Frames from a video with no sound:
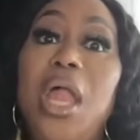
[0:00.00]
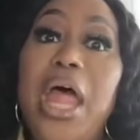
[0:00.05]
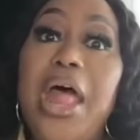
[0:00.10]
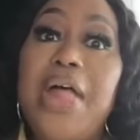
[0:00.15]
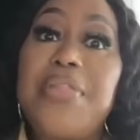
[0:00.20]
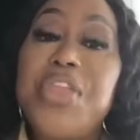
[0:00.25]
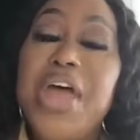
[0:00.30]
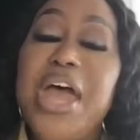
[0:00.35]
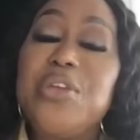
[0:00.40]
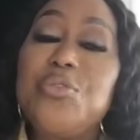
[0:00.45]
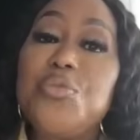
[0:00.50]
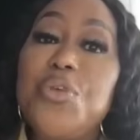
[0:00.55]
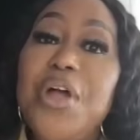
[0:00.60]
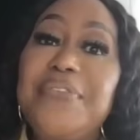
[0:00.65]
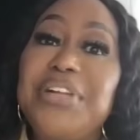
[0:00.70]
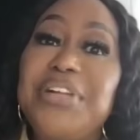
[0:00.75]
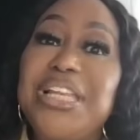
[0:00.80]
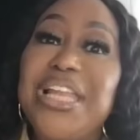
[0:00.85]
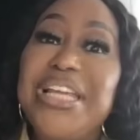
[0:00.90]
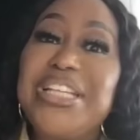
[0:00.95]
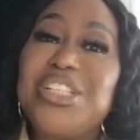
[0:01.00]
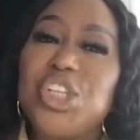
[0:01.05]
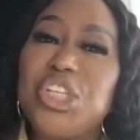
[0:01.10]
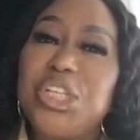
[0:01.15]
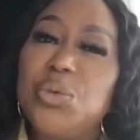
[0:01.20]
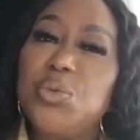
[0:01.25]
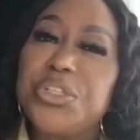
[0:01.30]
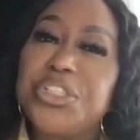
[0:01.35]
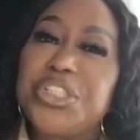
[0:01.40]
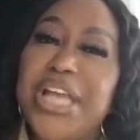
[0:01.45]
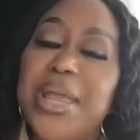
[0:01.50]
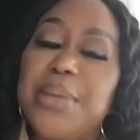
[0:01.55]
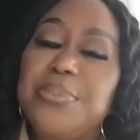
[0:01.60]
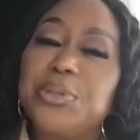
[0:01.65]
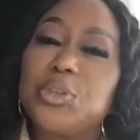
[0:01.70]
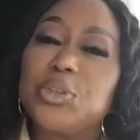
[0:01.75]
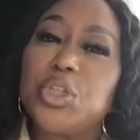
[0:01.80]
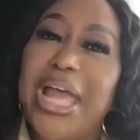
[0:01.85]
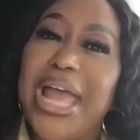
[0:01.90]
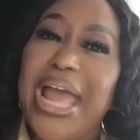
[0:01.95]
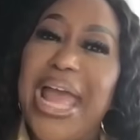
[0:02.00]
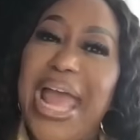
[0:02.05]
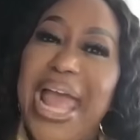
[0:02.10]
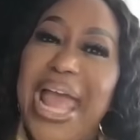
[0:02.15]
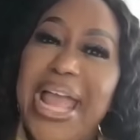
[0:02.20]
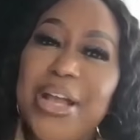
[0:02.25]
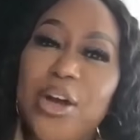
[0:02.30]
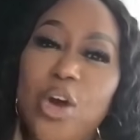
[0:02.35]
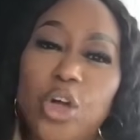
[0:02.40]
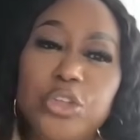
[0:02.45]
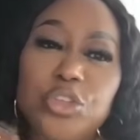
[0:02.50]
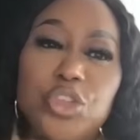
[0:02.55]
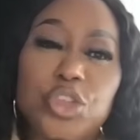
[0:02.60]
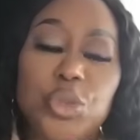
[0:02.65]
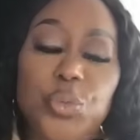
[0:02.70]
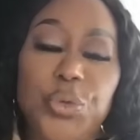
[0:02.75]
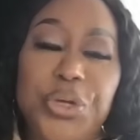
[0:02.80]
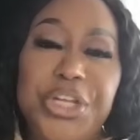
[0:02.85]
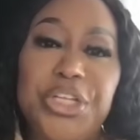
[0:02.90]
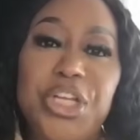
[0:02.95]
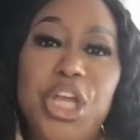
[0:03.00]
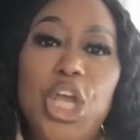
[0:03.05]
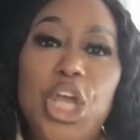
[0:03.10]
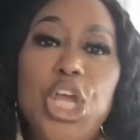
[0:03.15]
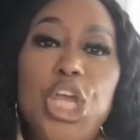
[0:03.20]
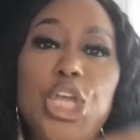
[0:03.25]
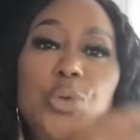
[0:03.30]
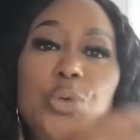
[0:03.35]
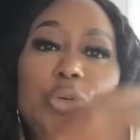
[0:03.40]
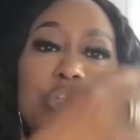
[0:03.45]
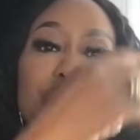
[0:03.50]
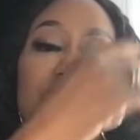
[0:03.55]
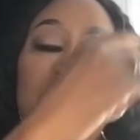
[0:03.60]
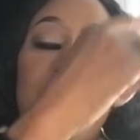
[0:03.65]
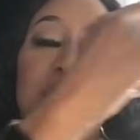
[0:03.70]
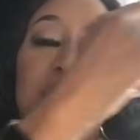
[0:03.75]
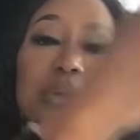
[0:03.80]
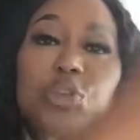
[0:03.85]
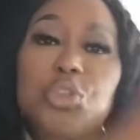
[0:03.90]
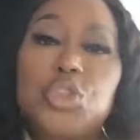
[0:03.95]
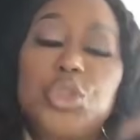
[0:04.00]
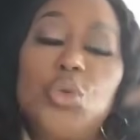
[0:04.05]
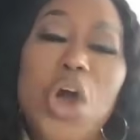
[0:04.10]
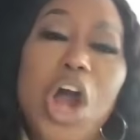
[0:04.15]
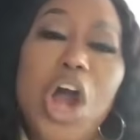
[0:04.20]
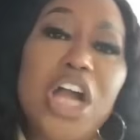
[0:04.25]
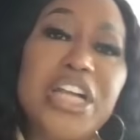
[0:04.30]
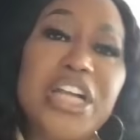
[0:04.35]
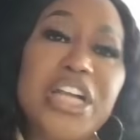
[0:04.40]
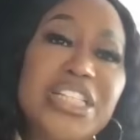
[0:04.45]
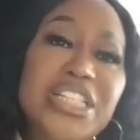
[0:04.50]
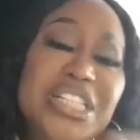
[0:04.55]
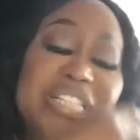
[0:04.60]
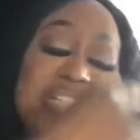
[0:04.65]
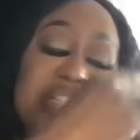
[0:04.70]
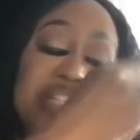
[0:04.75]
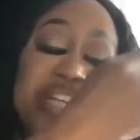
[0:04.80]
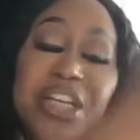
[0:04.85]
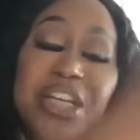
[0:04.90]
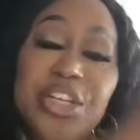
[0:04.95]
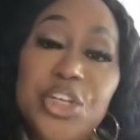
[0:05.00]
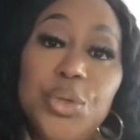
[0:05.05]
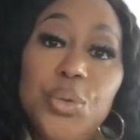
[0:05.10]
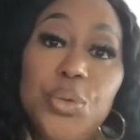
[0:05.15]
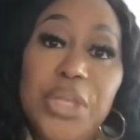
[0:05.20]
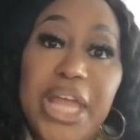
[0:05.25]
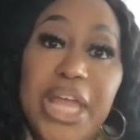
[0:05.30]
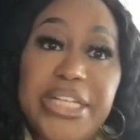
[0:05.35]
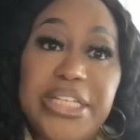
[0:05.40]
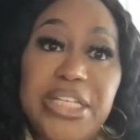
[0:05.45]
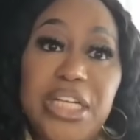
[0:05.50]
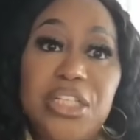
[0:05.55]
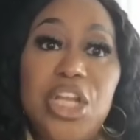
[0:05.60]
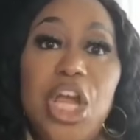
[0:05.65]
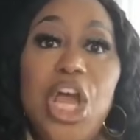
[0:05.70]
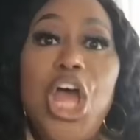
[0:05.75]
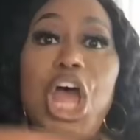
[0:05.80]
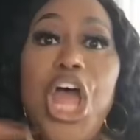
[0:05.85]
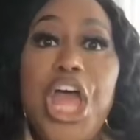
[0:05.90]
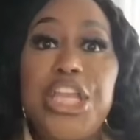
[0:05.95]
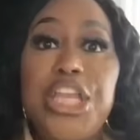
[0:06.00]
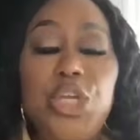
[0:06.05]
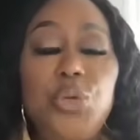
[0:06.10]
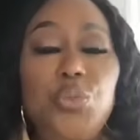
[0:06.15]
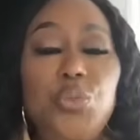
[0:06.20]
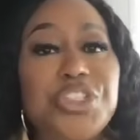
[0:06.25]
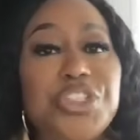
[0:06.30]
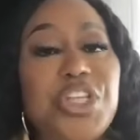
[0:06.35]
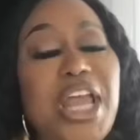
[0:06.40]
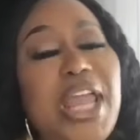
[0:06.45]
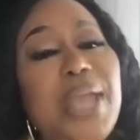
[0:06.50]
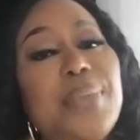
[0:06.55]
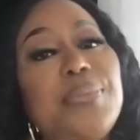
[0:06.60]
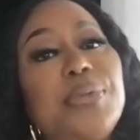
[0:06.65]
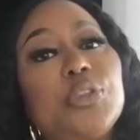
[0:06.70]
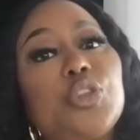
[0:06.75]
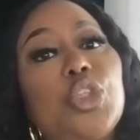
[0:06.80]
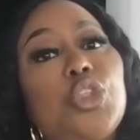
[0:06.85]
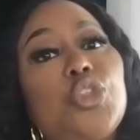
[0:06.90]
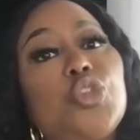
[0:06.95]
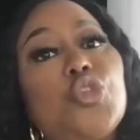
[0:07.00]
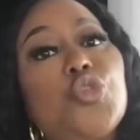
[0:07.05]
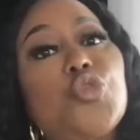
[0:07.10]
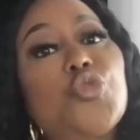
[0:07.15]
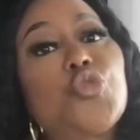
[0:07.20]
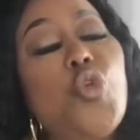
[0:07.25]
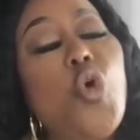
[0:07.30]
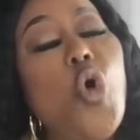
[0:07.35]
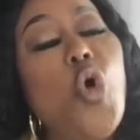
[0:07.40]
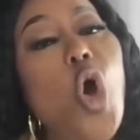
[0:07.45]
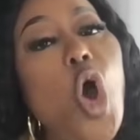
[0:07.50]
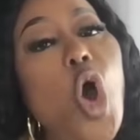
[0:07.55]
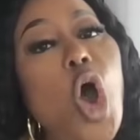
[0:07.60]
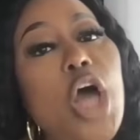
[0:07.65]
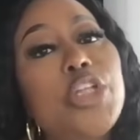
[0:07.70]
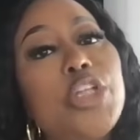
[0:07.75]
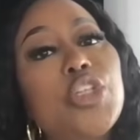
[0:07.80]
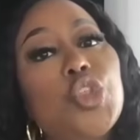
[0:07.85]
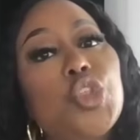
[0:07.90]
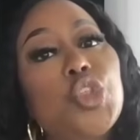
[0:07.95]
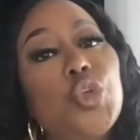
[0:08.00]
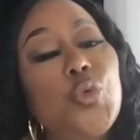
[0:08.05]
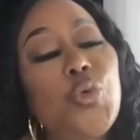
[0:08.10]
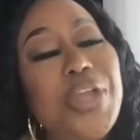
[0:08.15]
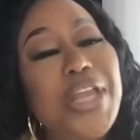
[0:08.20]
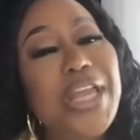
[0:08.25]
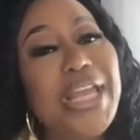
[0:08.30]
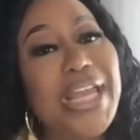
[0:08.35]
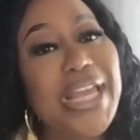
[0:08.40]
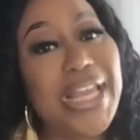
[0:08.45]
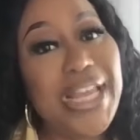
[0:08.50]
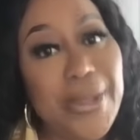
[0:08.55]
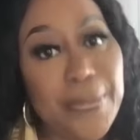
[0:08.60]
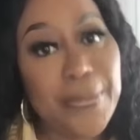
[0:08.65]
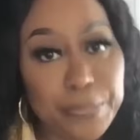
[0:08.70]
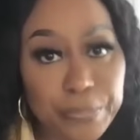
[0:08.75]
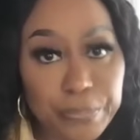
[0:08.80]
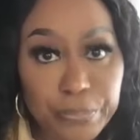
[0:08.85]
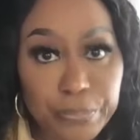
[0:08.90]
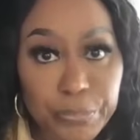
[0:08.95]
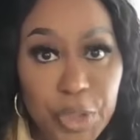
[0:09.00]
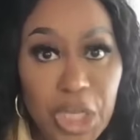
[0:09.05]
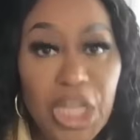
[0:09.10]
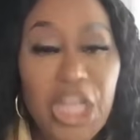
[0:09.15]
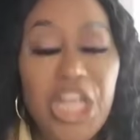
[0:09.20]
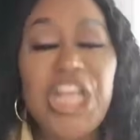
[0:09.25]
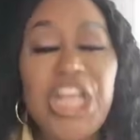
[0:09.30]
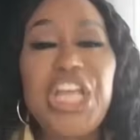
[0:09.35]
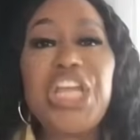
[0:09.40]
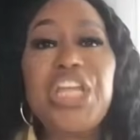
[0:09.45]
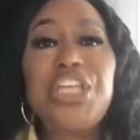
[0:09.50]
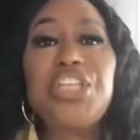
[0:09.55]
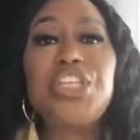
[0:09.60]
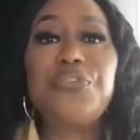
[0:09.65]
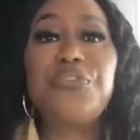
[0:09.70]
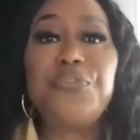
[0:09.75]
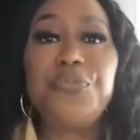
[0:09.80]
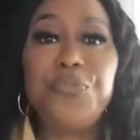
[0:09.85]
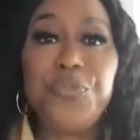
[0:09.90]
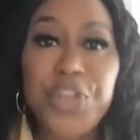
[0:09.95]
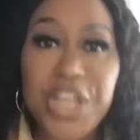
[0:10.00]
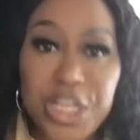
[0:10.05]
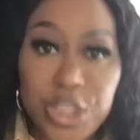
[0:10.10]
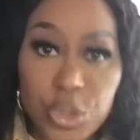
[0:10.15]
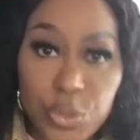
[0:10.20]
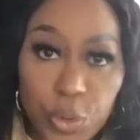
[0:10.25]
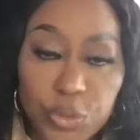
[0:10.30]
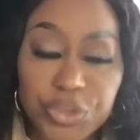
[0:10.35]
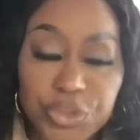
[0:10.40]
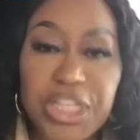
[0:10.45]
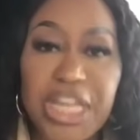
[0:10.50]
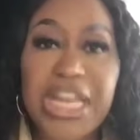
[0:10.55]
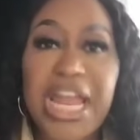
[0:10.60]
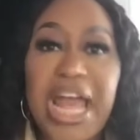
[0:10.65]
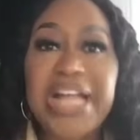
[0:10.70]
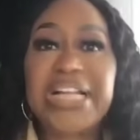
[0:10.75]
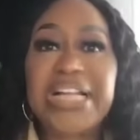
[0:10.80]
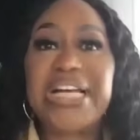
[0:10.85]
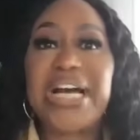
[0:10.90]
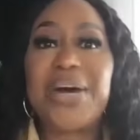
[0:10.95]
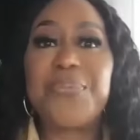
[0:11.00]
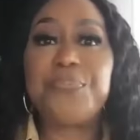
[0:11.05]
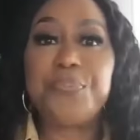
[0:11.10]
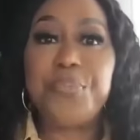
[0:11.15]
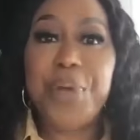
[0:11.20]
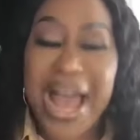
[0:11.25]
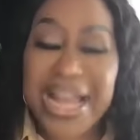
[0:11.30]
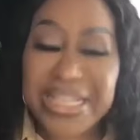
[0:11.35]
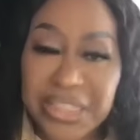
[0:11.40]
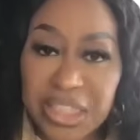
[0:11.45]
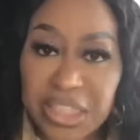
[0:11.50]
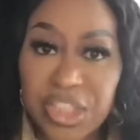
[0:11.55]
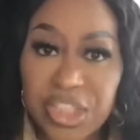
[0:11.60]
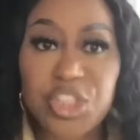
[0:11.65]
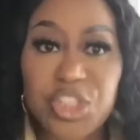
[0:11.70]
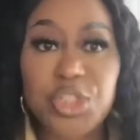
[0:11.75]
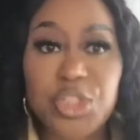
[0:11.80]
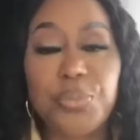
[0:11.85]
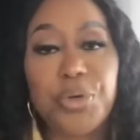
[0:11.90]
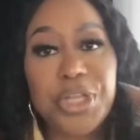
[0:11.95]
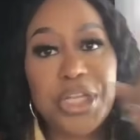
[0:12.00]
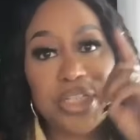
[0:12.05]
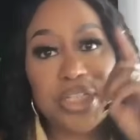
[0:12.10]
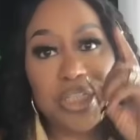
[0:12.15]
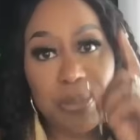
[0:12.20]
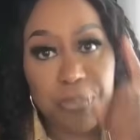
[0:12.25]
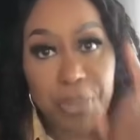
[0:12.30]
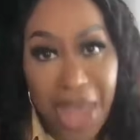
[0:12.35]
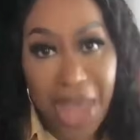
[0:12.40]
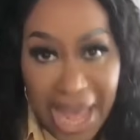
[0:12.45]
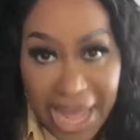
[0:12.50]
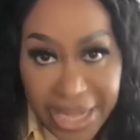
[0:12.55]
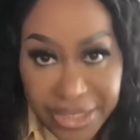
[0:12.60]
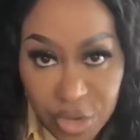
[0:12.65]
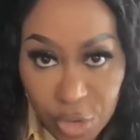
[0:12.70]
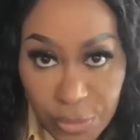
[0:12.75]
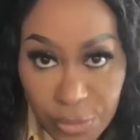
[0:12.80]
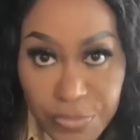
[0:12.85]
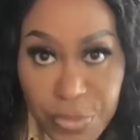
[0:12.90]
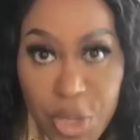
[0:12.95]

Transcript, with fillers: And that revelation, he was able to hang on to it. He was able to articulate it, and he was able to draw to him individuals that had capacity to bring it to pass.